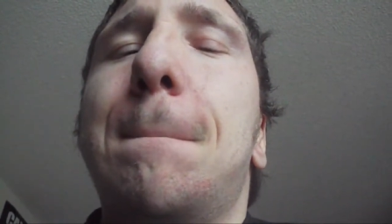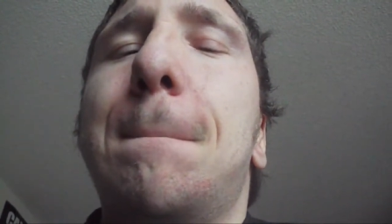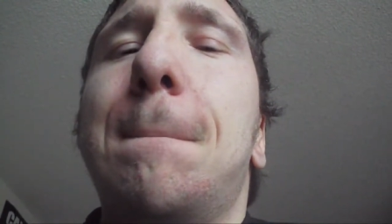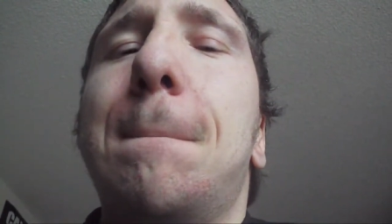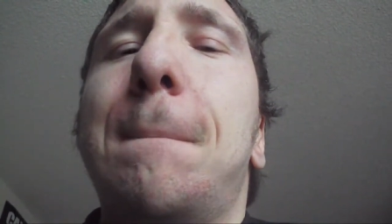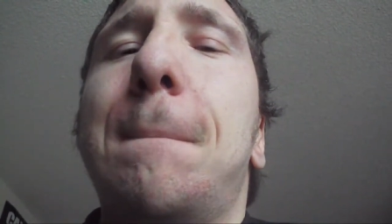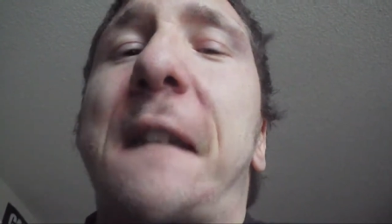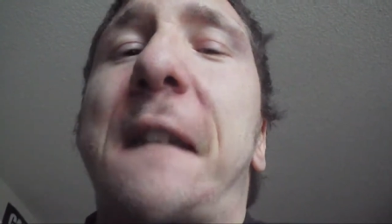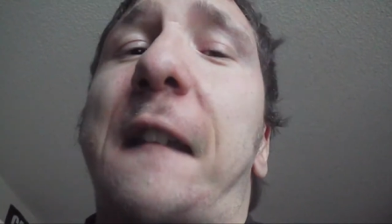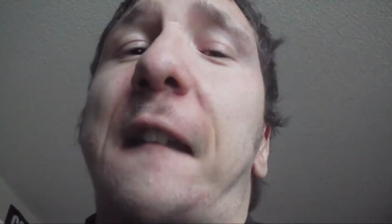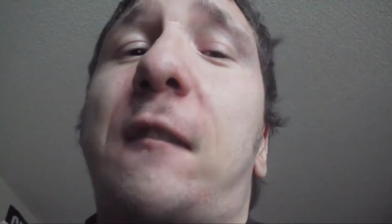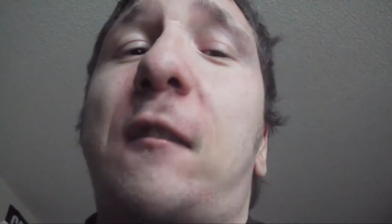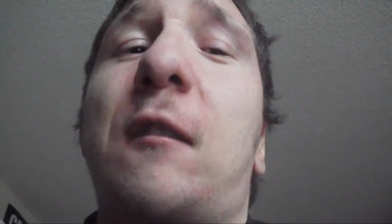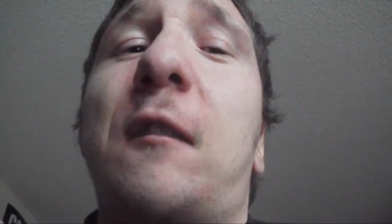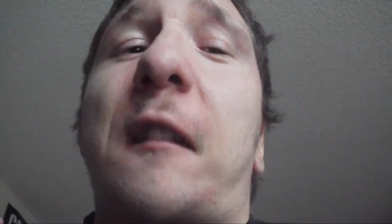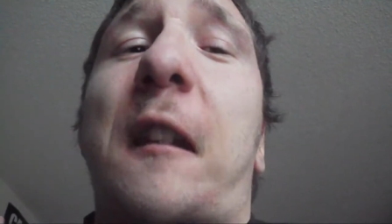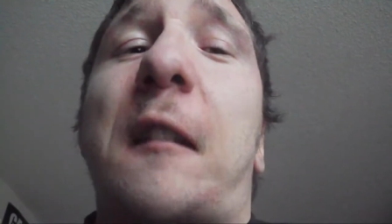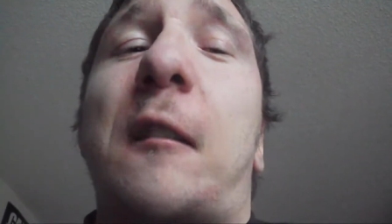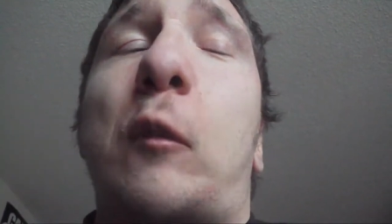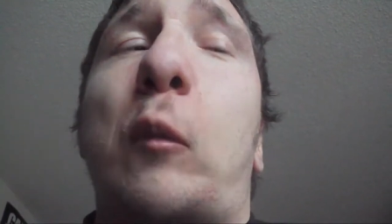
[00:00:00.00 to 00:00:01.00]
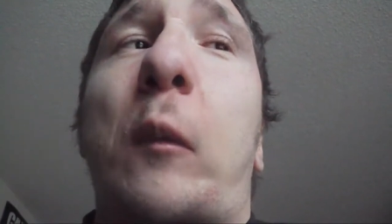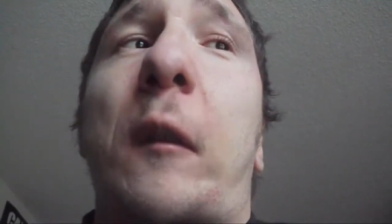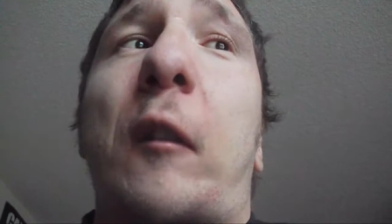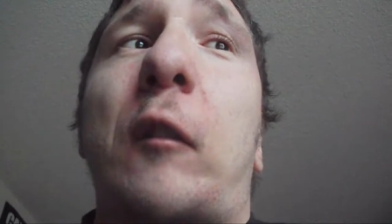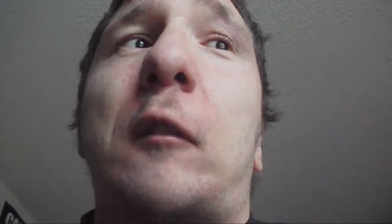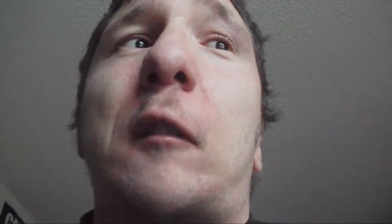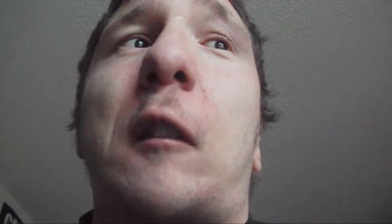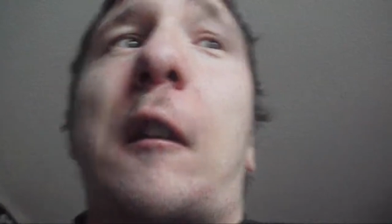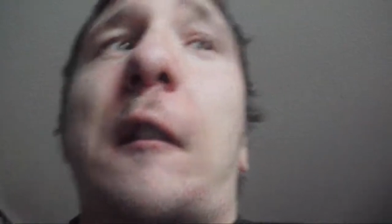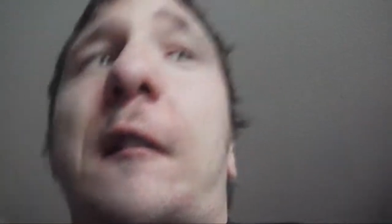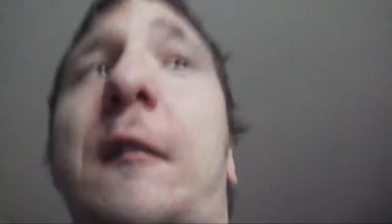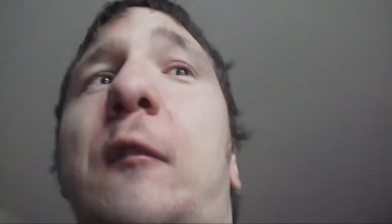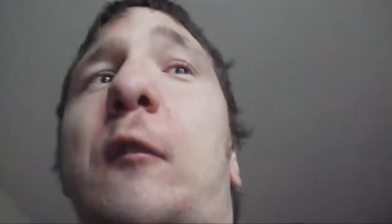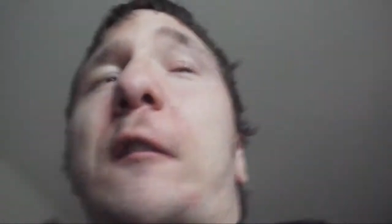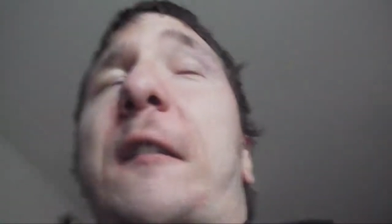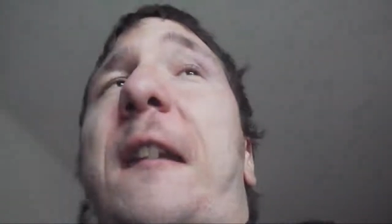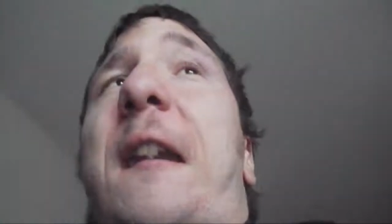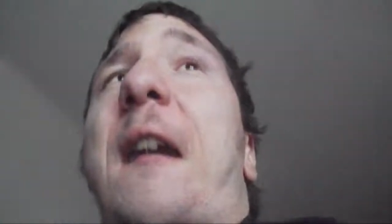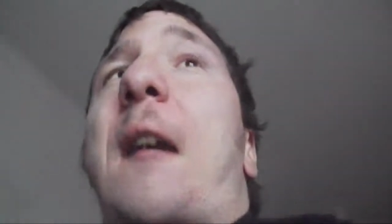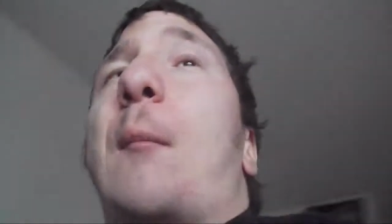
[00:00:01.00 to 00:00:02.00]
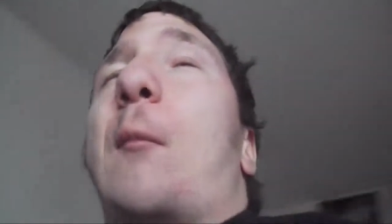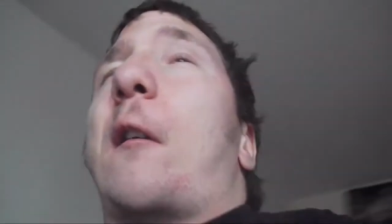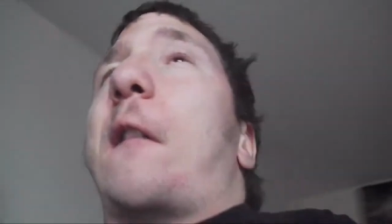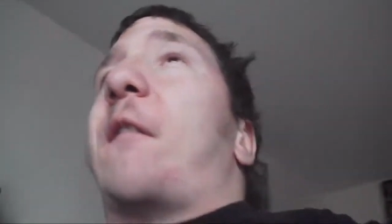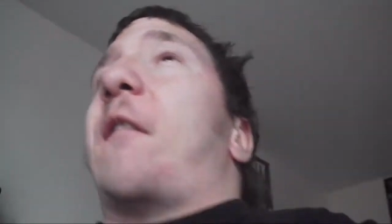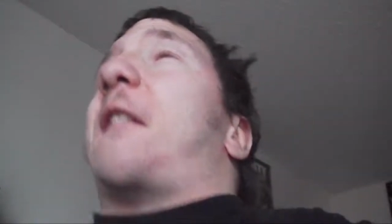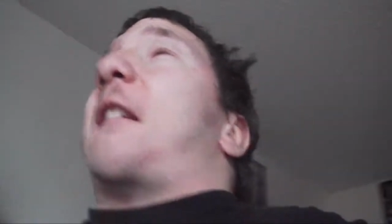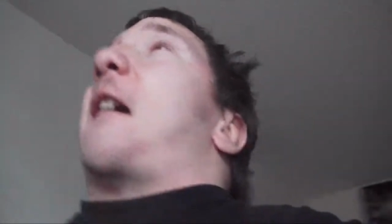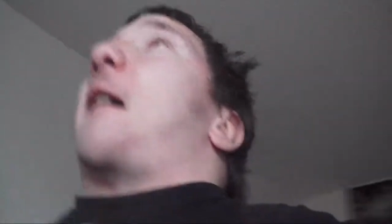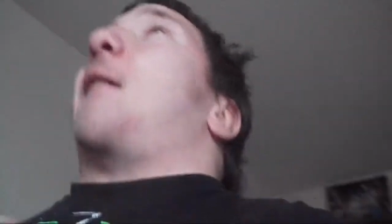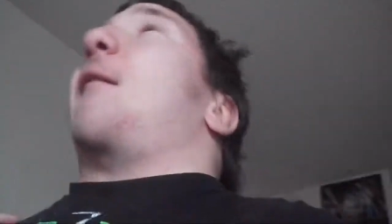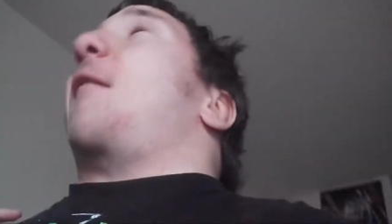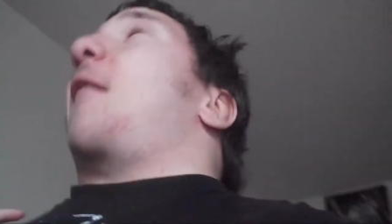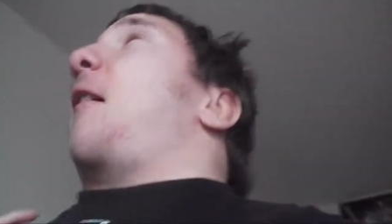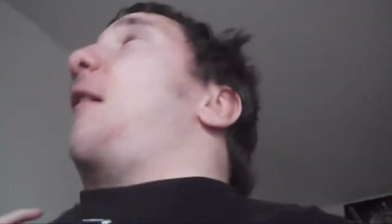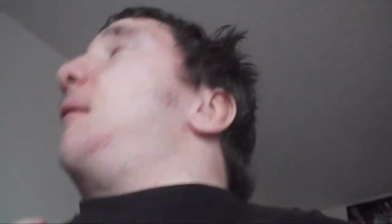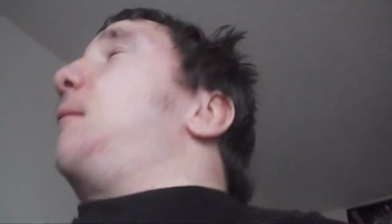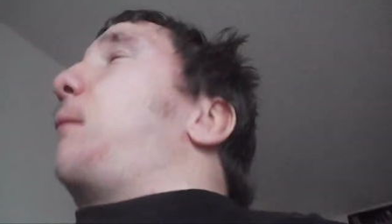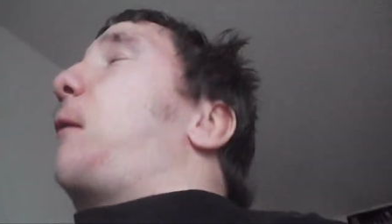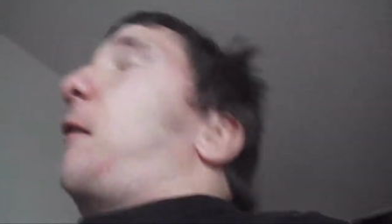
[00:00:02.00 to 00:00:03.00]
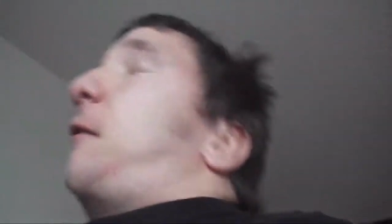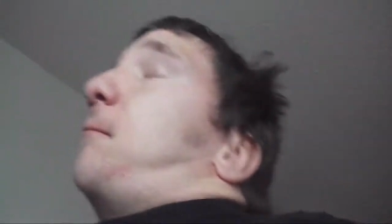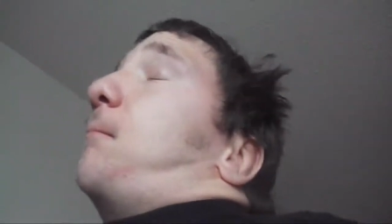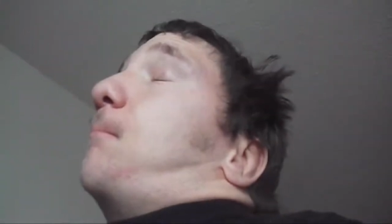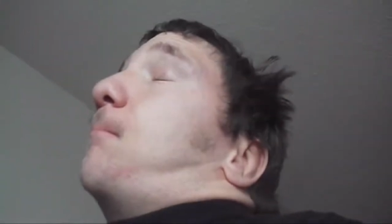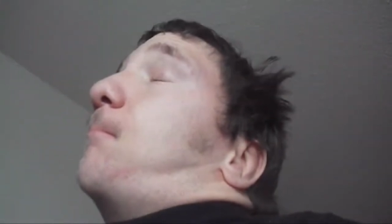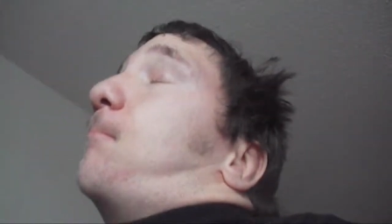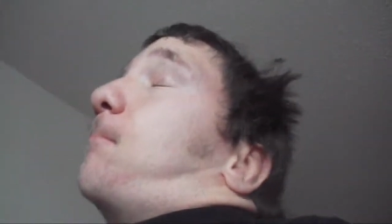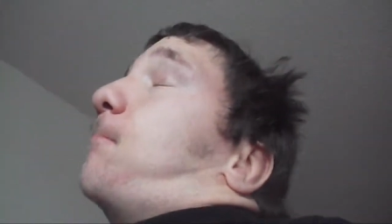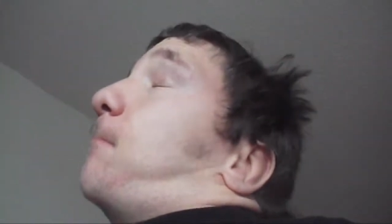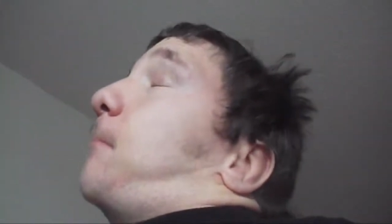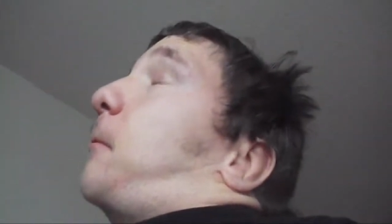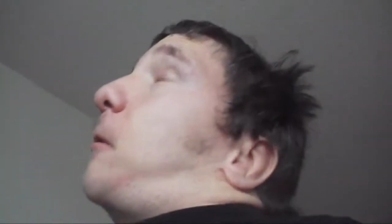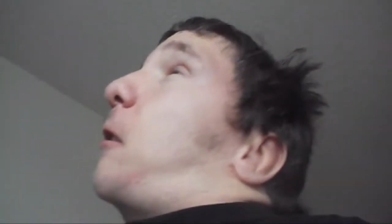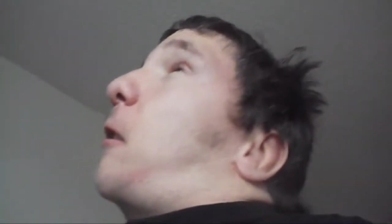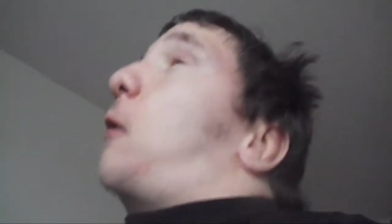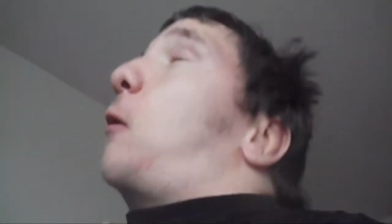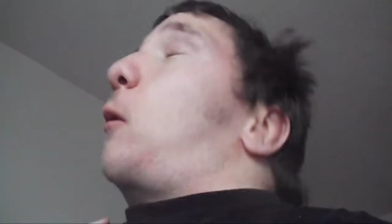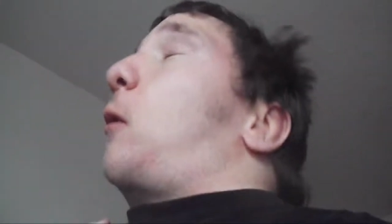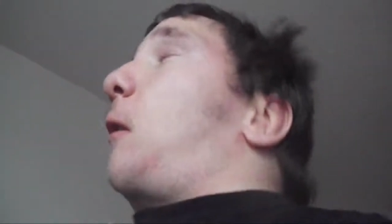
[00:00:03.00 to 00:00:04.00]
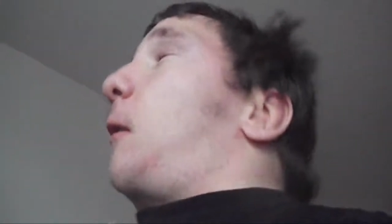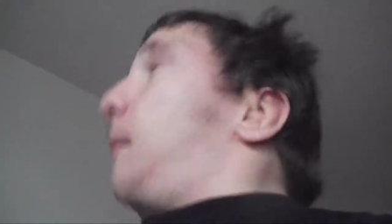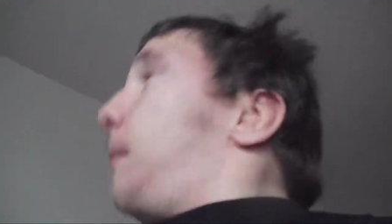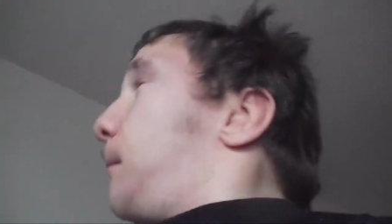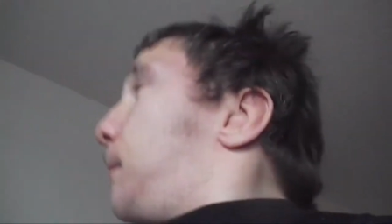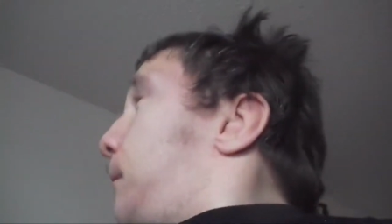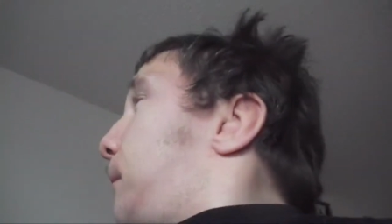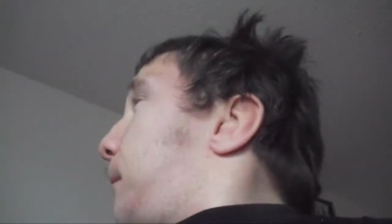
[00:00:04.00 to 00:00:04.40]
yeah, it's still kind of weird talking to a camera every now and then, but you know what?